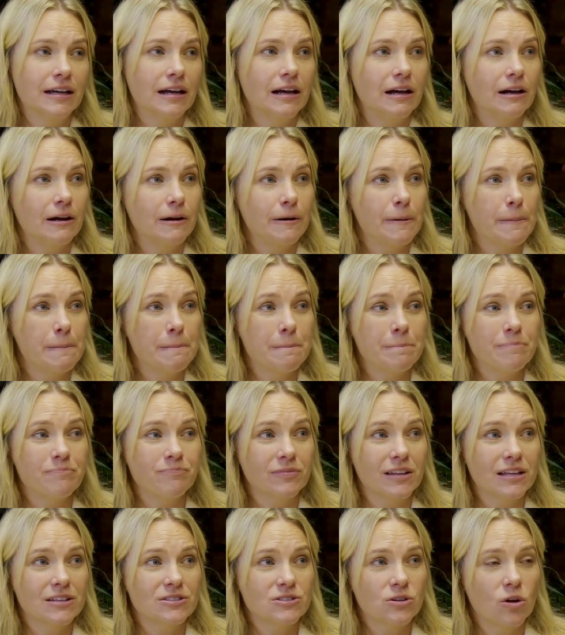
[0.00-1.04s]
Um,
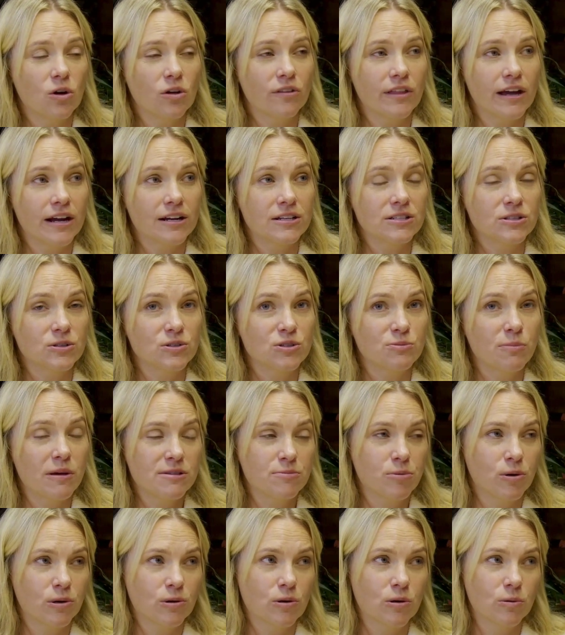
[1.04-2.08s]
it's all there. So
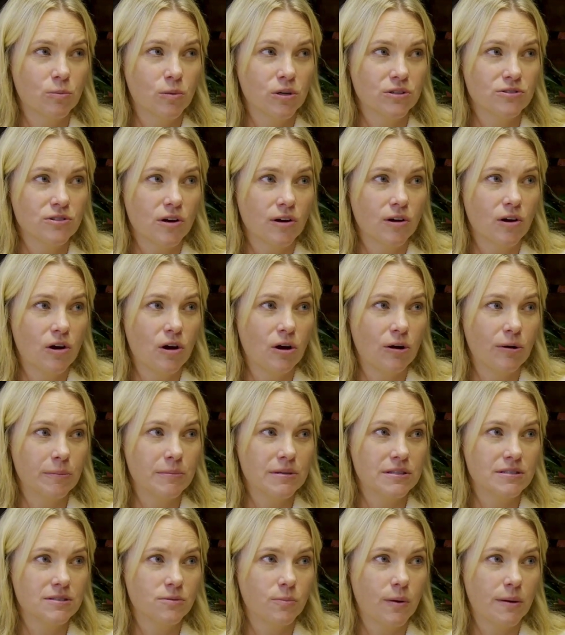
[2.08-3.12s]
spaceportcornwall.com
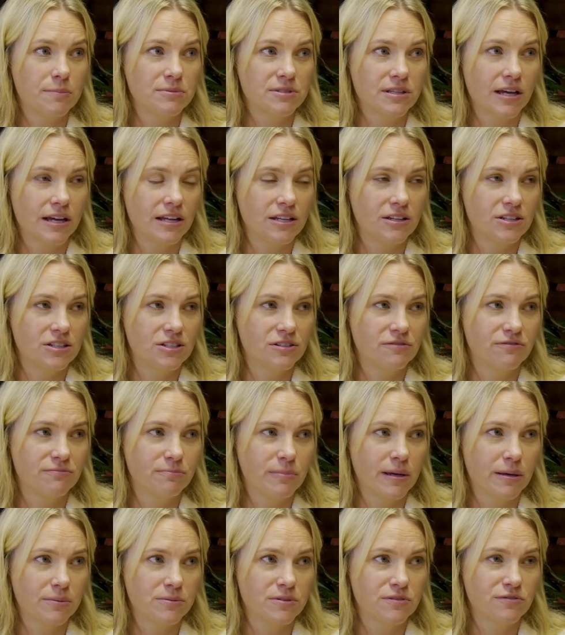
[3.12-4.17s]
is the website. You should
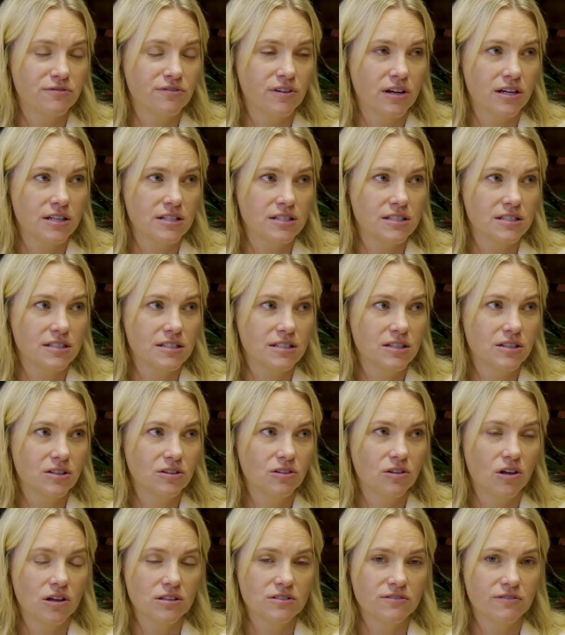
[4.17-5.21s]
be able to find
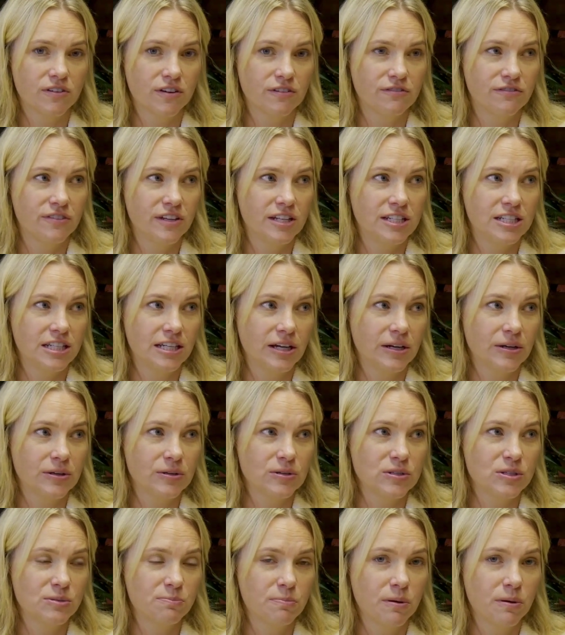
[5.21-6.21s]
lots of our videos.